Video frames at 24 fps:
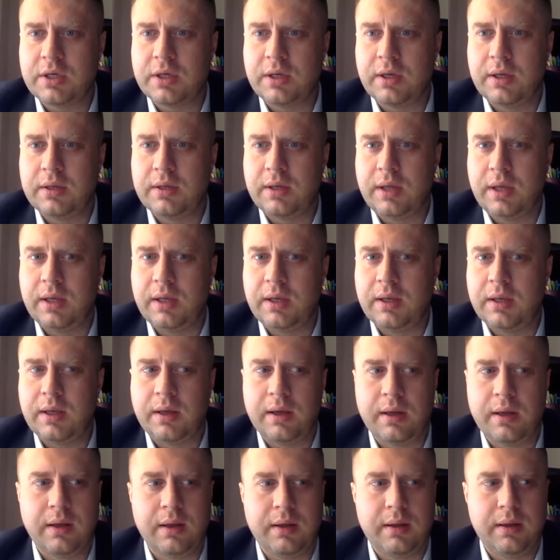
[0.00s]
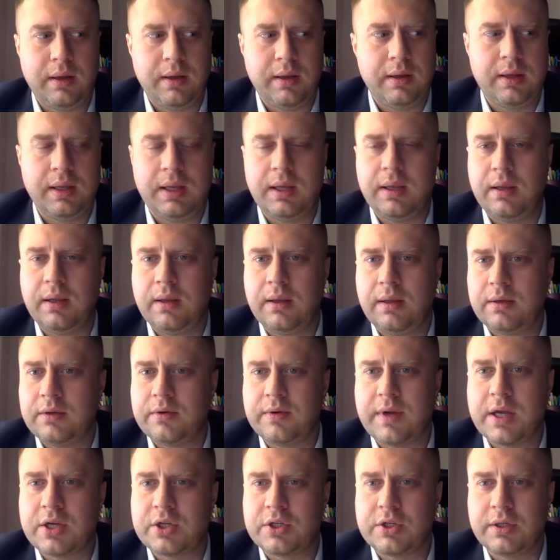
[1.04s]
in the
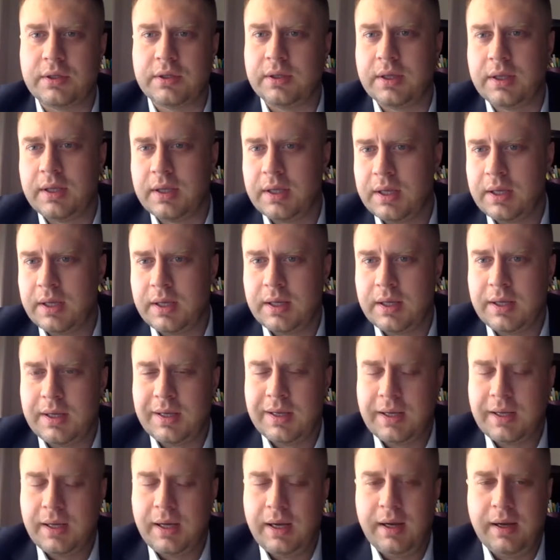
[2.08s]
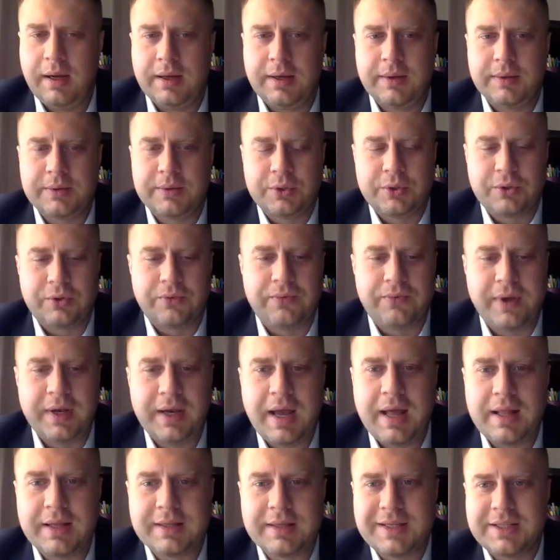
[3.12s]
international
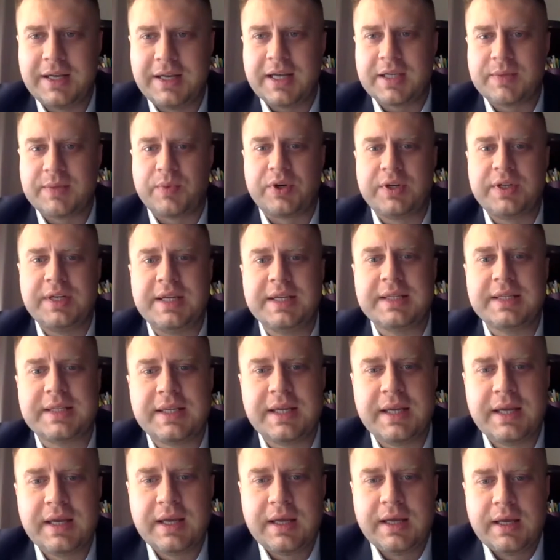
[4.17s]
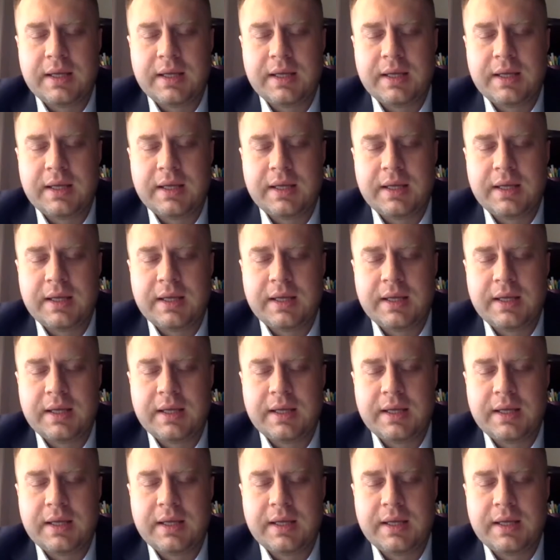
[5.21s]
analysis and expertise.